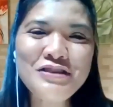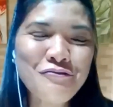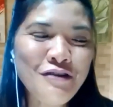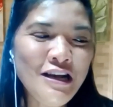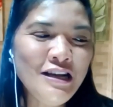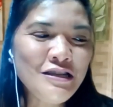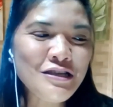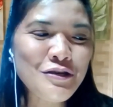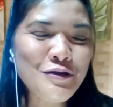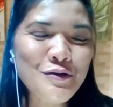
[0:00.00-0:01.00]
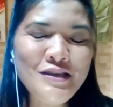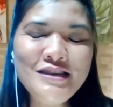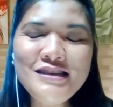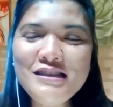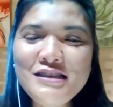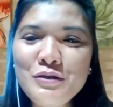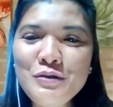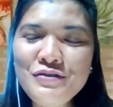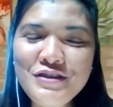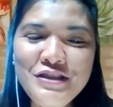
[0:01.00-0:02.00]
true. So yeah. So
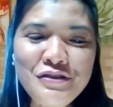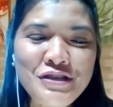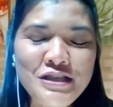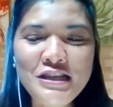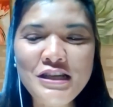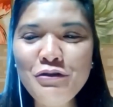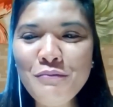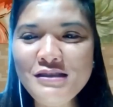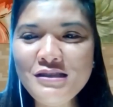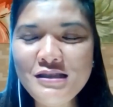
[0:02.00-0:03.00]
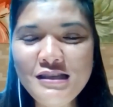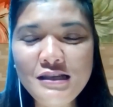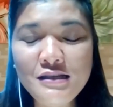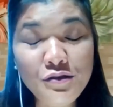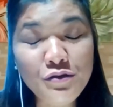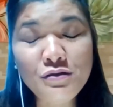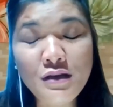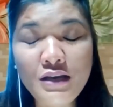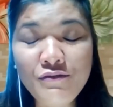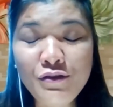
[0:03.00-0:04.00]
it's very interesting that you mentioned that, you know,
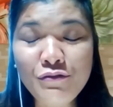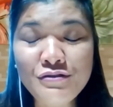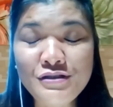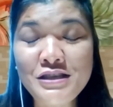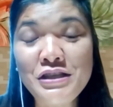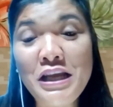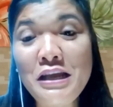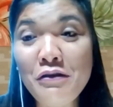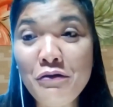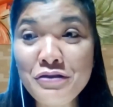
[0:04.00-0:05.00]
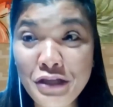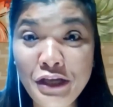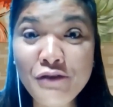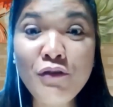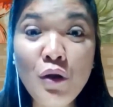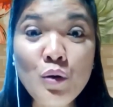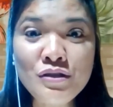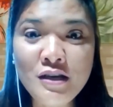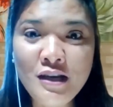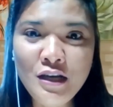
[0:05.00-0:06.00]
having to sustain, you know, staying
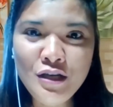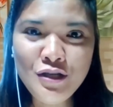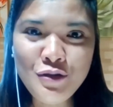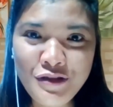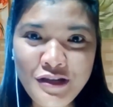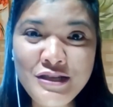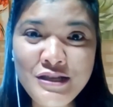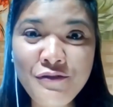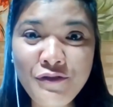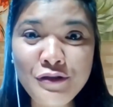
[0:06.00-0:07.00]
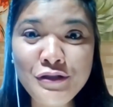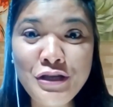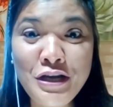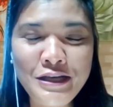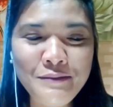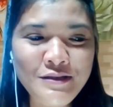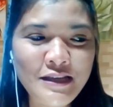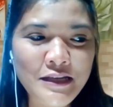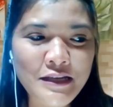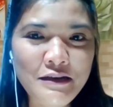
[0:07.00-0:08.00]
afloat during these difficult times.
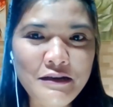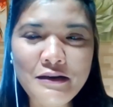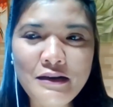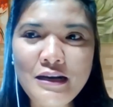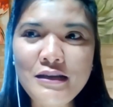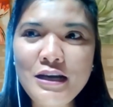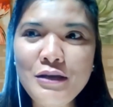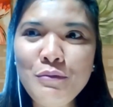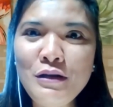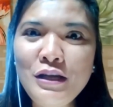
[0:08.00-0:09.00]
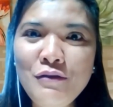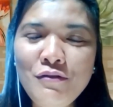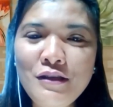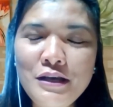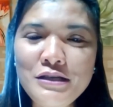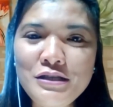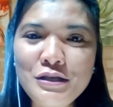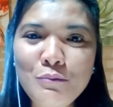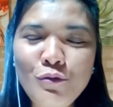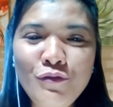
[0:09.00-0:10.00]
And I believe that
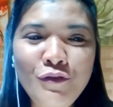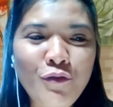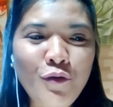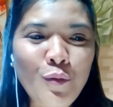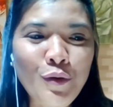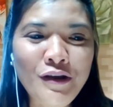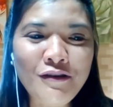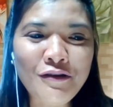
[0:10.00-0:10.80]
moving forward,